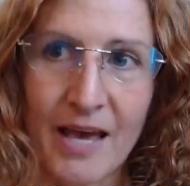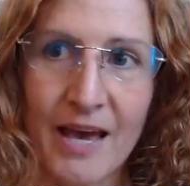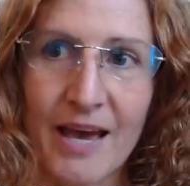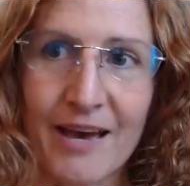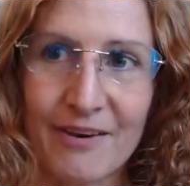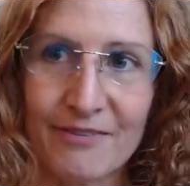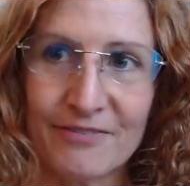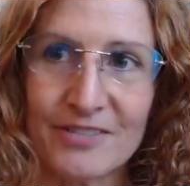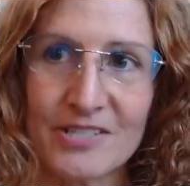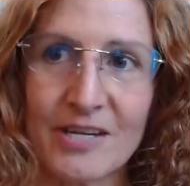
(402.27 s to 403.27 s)
have
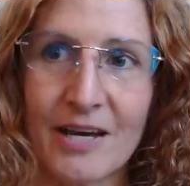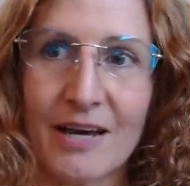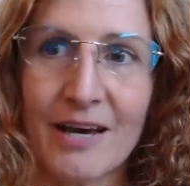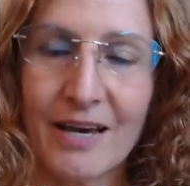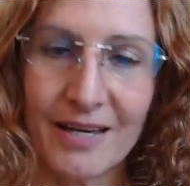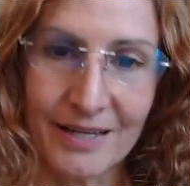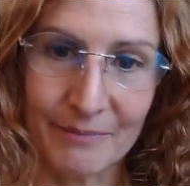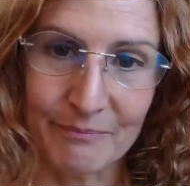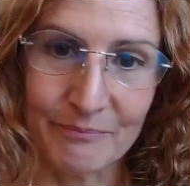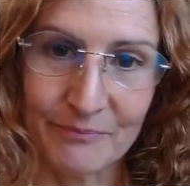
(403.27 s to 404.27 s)

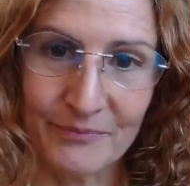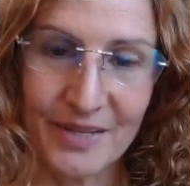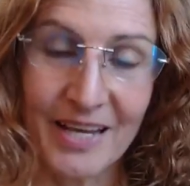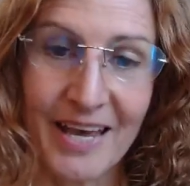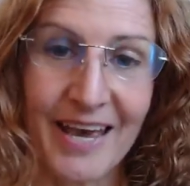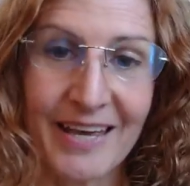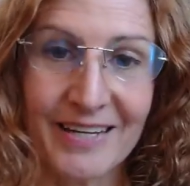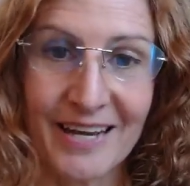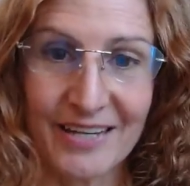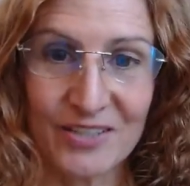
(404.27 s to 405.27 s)
time and
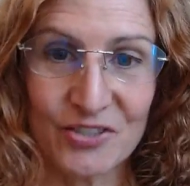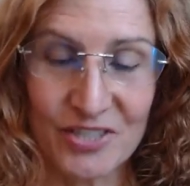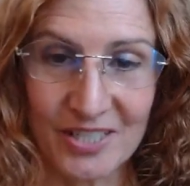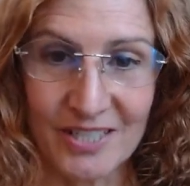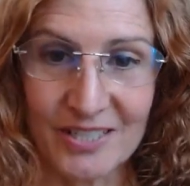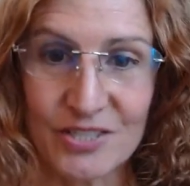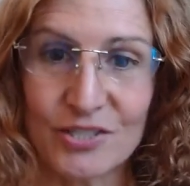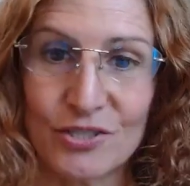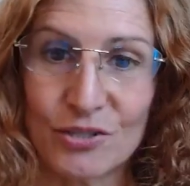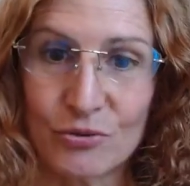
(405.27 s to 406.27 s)
energy to
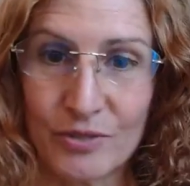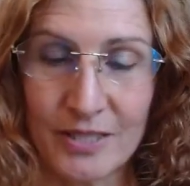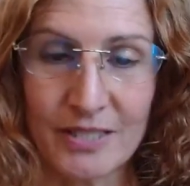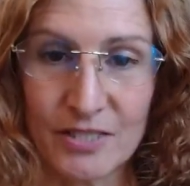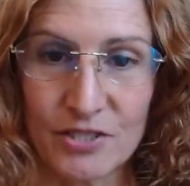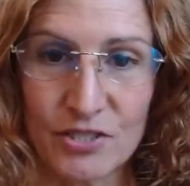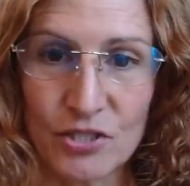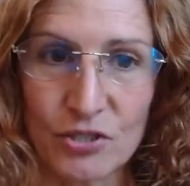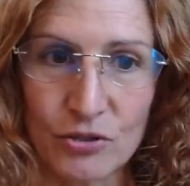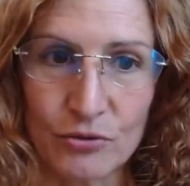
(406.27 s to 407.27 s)
do what it needs to
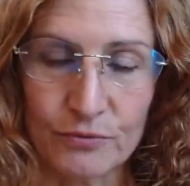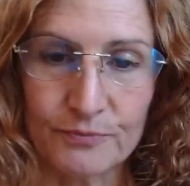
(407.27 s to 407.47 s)
do.